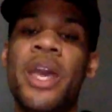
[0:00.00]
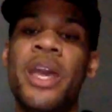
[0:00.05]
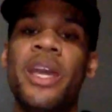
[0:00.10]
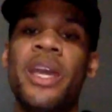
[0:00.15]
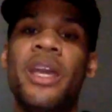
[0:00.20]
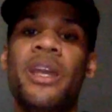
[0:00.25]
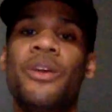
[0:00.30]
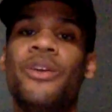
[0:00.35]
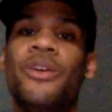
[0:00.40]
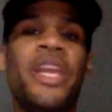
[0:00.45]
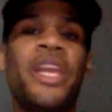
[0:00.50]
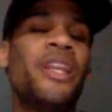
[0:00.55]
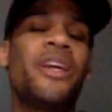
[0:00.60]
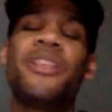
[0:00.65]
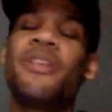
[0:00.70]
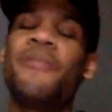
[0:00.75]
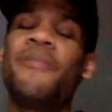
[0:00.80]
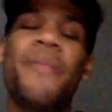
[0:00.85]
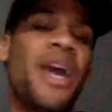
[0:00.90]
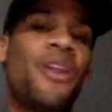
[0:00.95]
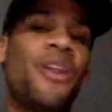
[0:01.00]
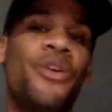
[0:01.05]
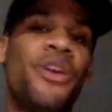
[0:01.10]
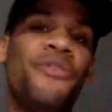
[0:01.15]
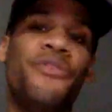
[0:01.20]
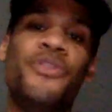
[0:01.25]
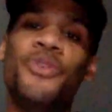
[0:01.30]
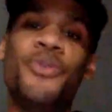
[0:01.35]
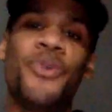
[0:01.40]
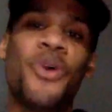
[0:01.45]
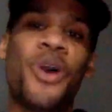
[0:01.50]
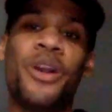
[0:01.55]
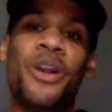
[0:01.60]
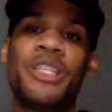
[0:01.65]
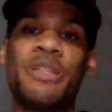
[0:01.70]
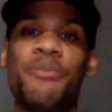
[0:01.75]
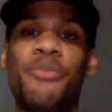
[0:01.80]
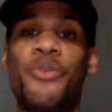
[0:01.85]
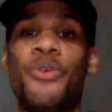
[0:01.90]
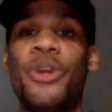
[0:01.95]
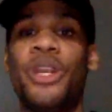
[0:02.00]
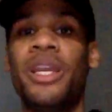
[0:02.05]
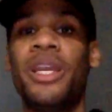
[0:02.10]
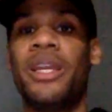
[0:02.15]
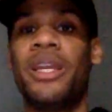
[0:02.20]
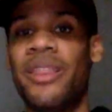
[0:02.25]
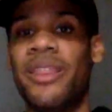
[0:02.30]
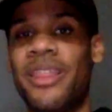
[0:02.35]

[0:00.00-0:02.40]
It doesn't matter if you are supporting